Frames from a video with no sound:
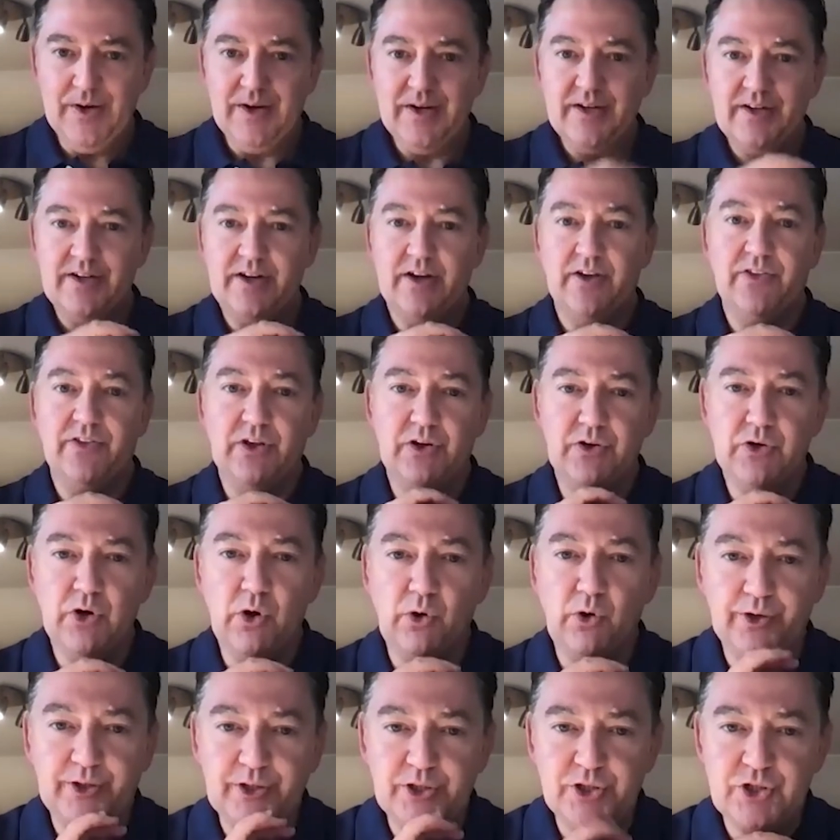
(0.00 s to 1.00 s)
you know, the
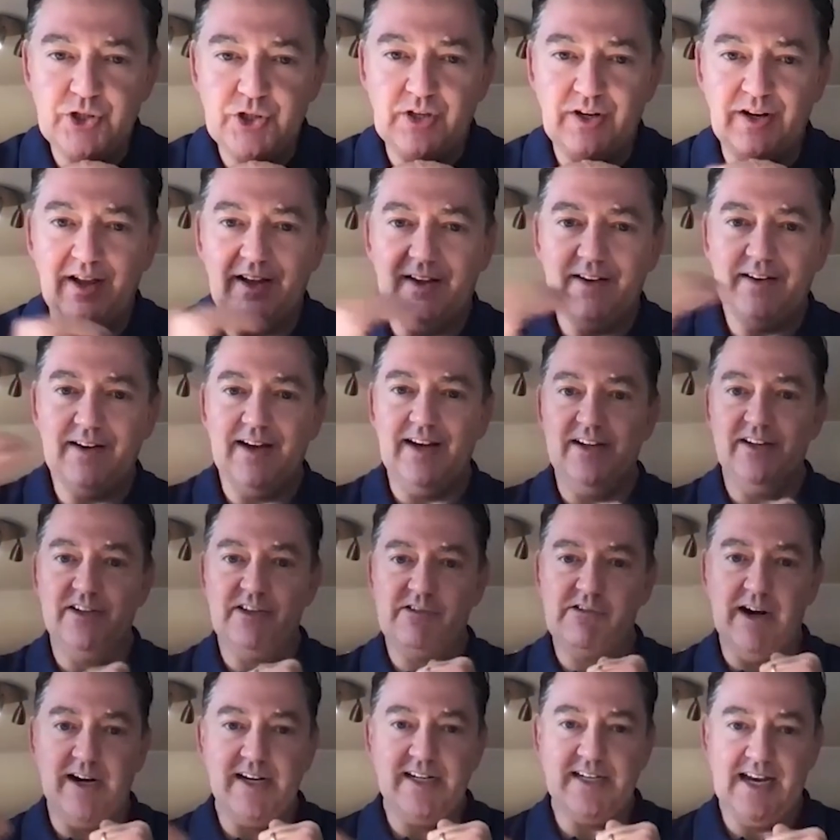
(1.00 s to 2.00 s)
knowledge,
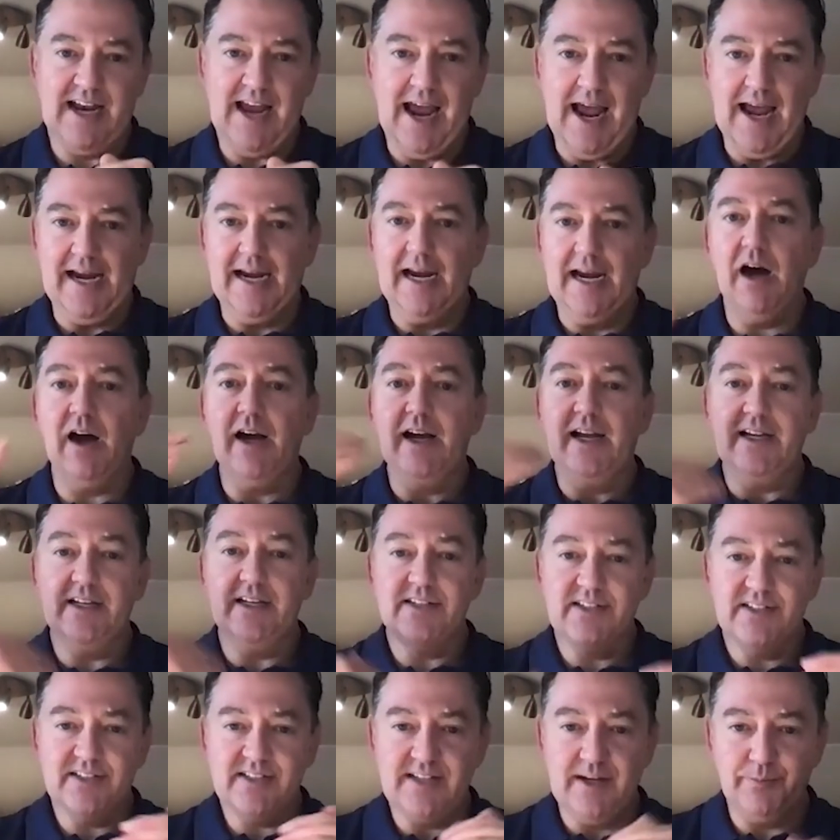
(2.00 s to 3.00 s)
integrating AI into
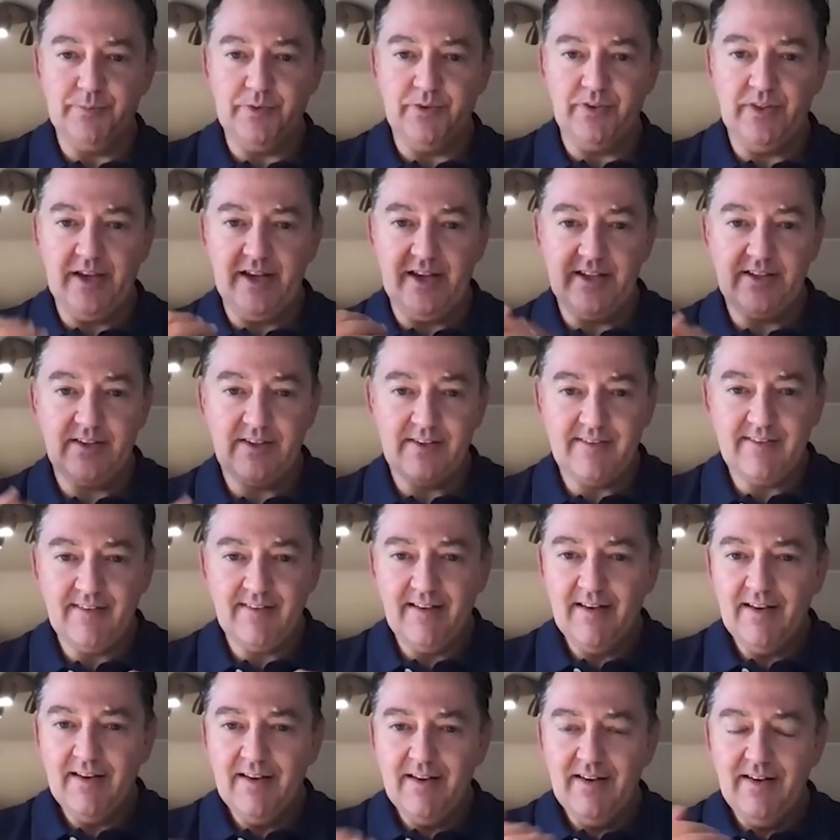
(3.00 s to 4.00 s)
some of this,
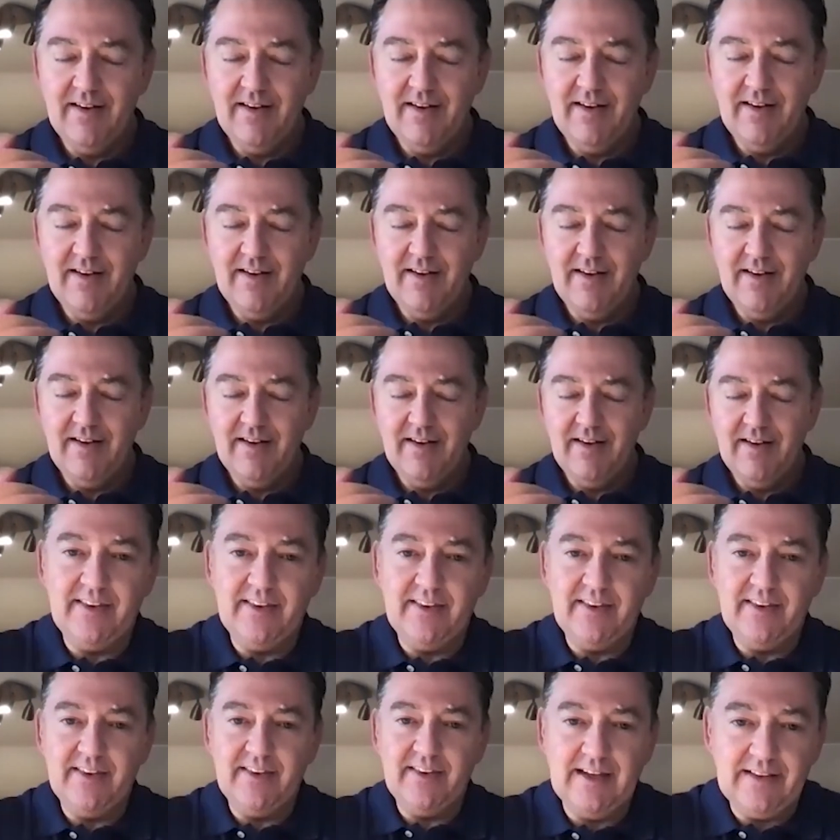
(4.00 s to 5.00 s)
again,
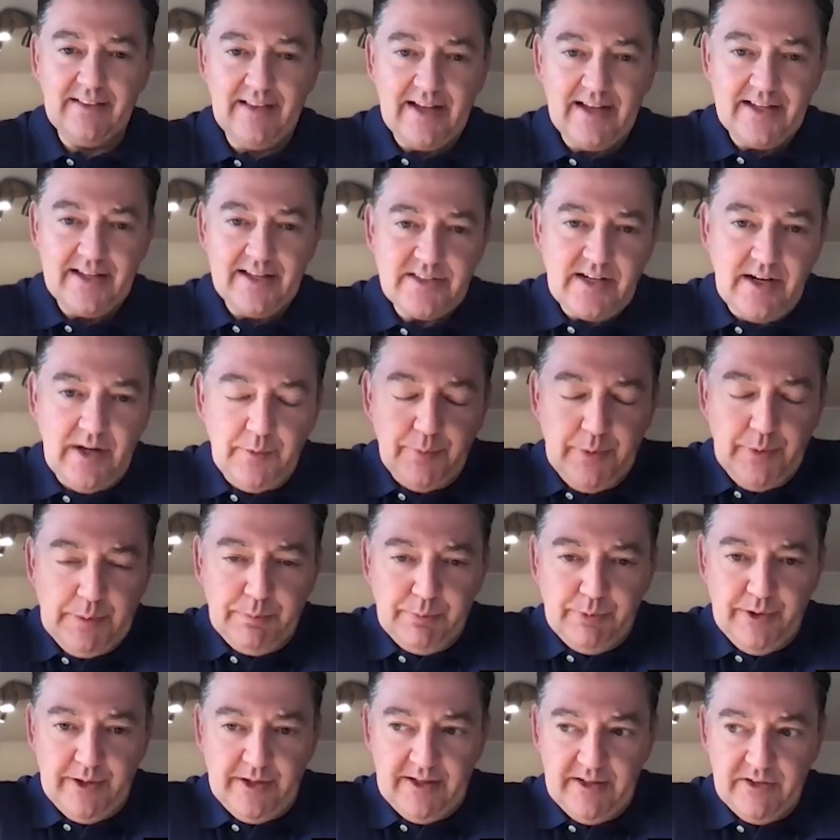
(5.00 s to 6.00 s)
I think that's going to be
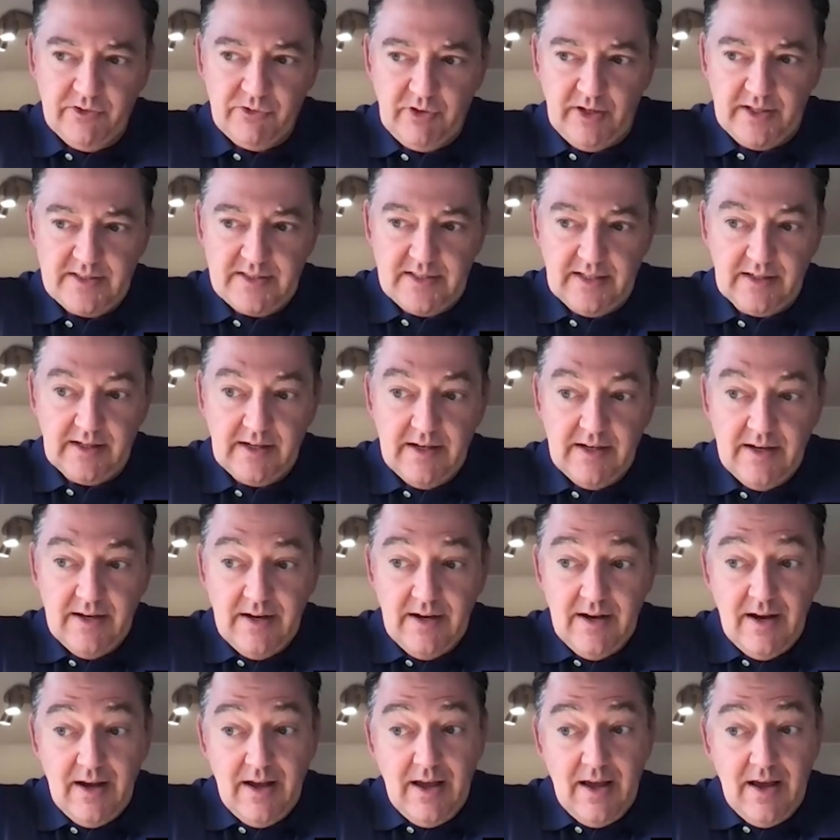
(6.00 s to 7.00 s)
pretty interesting.
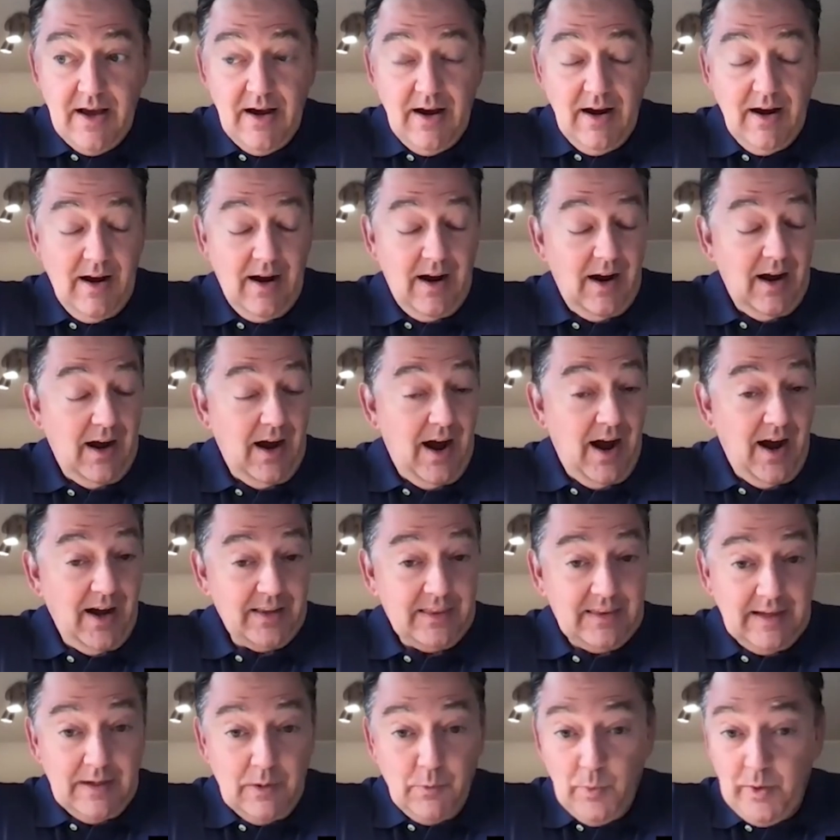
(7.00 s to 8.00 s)
I
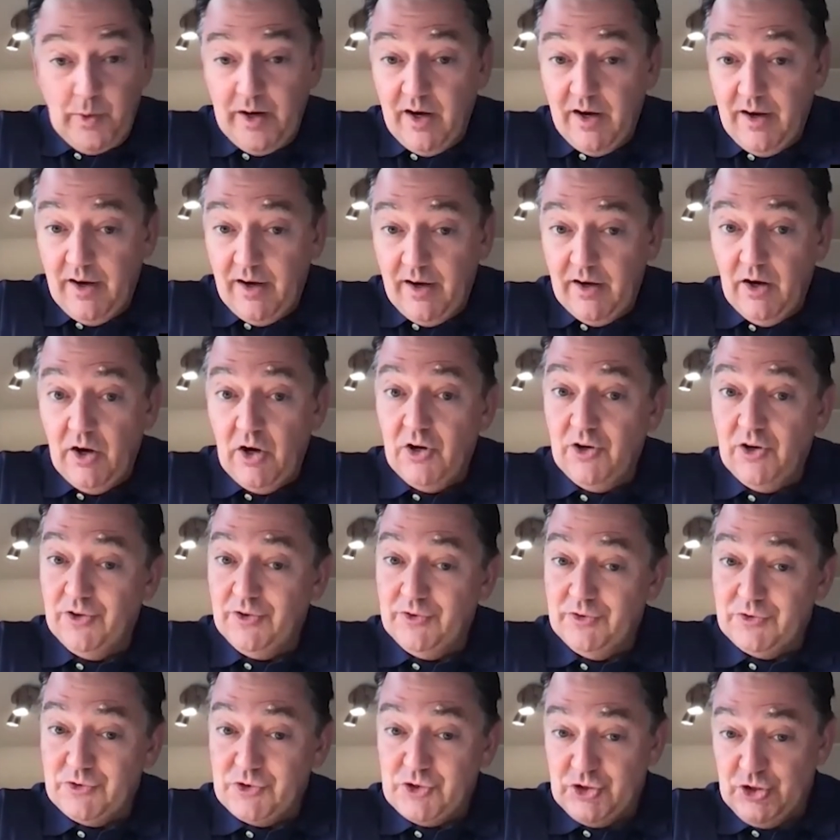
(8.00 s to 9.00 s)
think we are
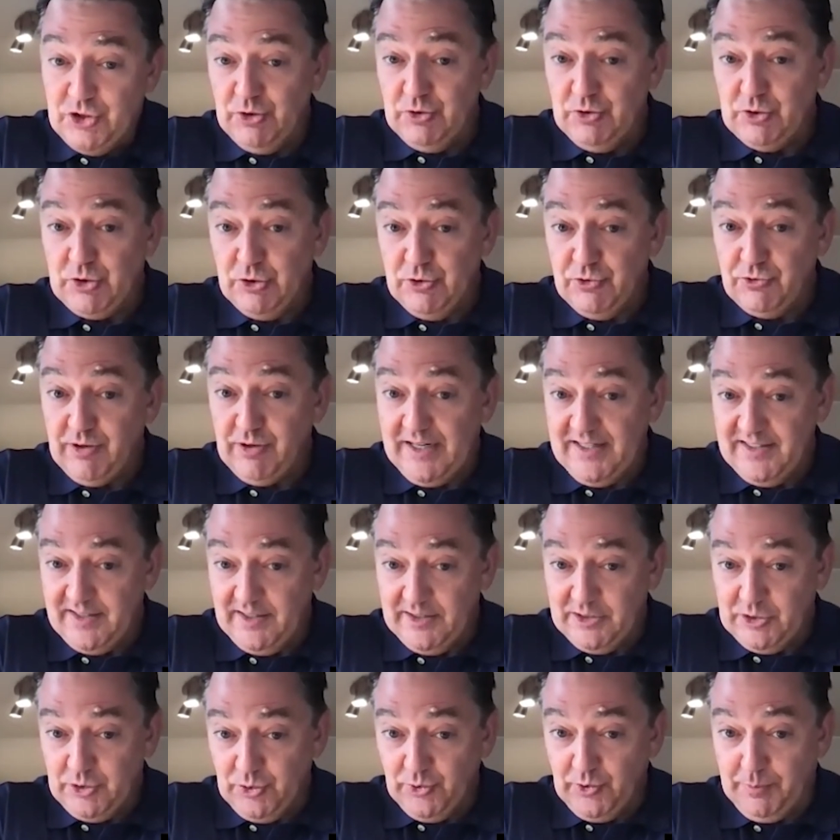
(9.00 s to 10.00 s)
two trends
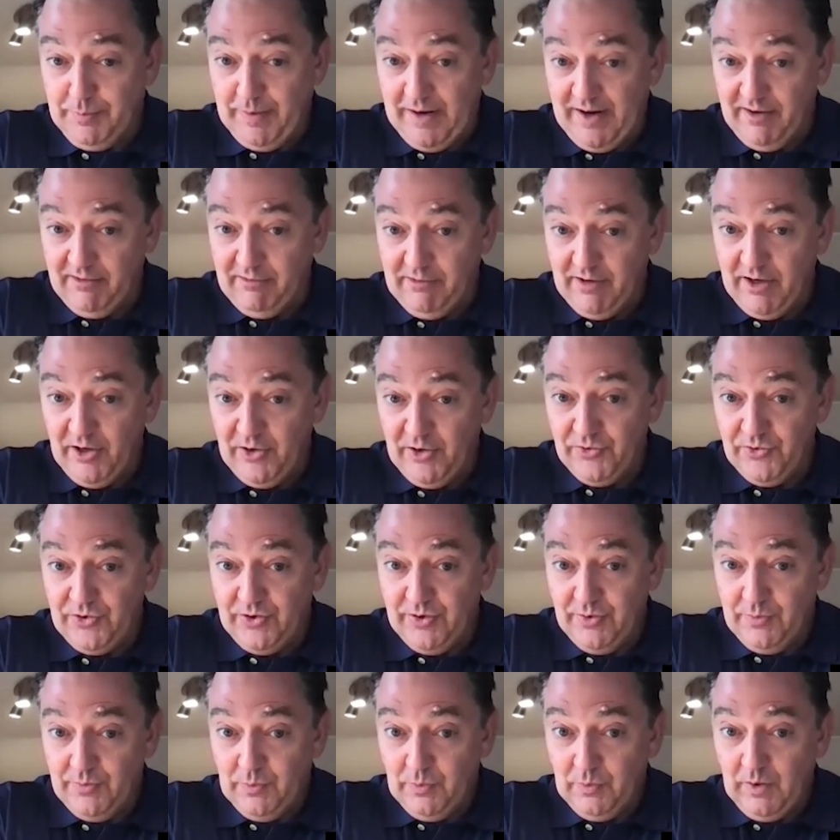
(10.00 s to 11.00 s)
I'd talk about, Rose.
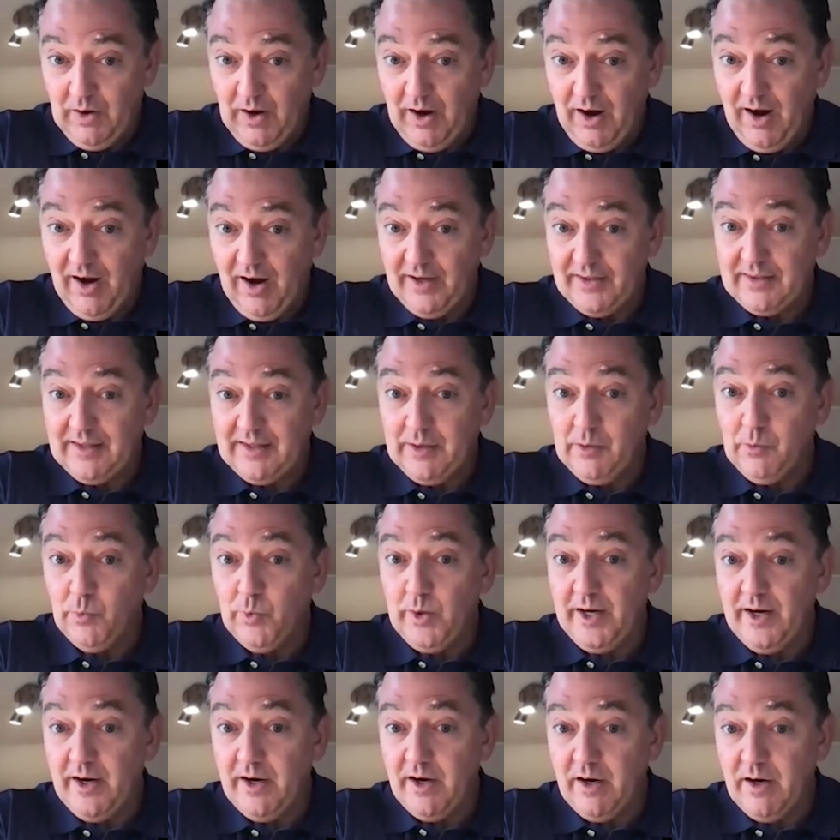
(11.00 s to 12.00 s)
I think
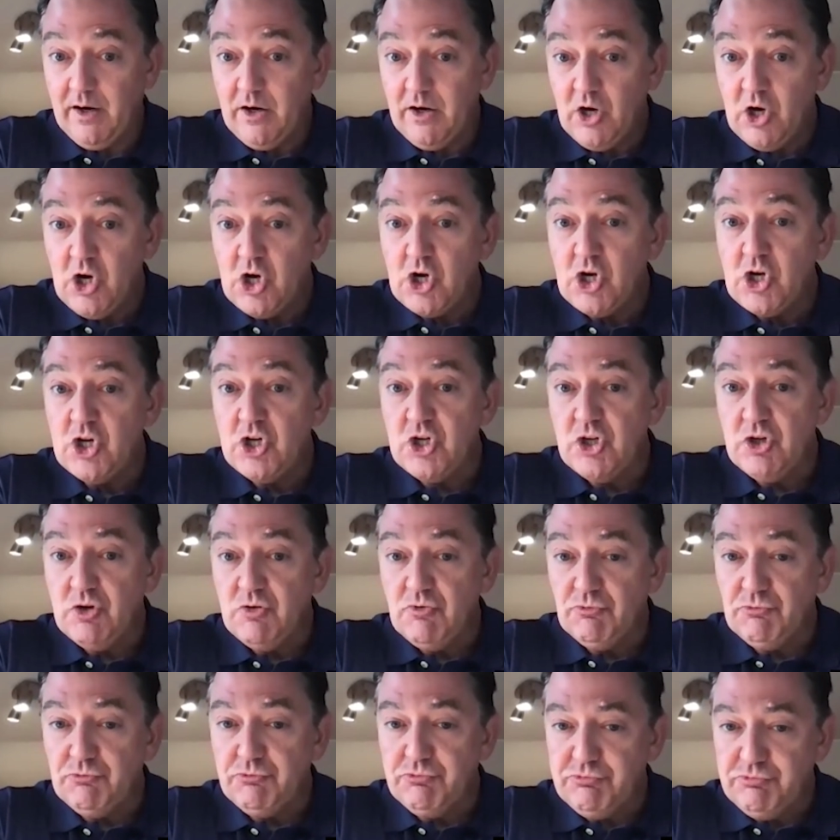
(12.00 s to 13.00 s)
we are
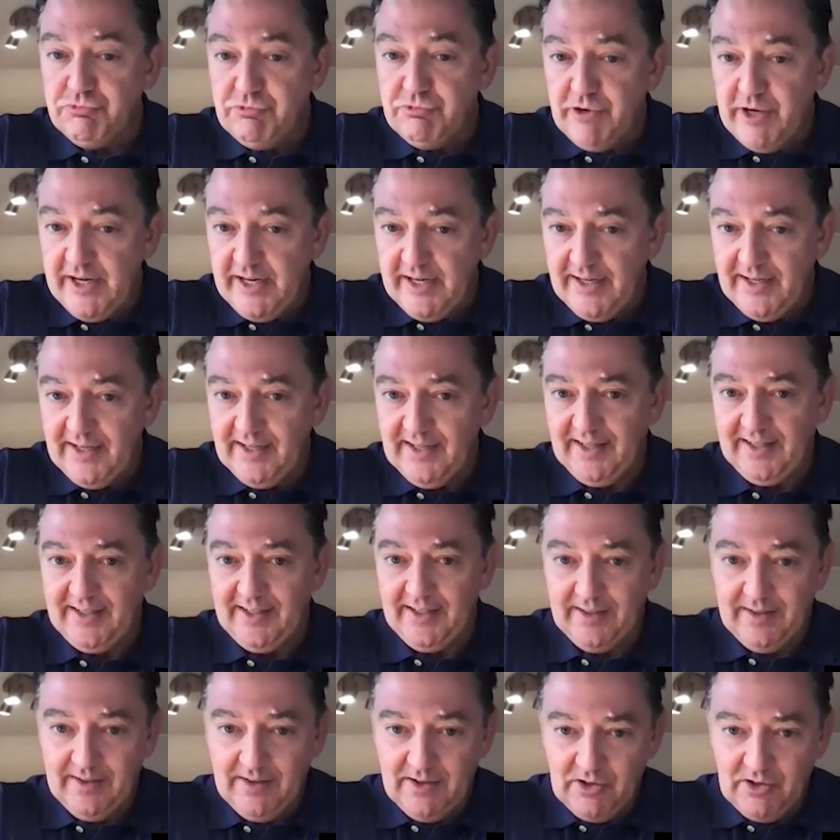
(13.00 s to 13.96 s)
really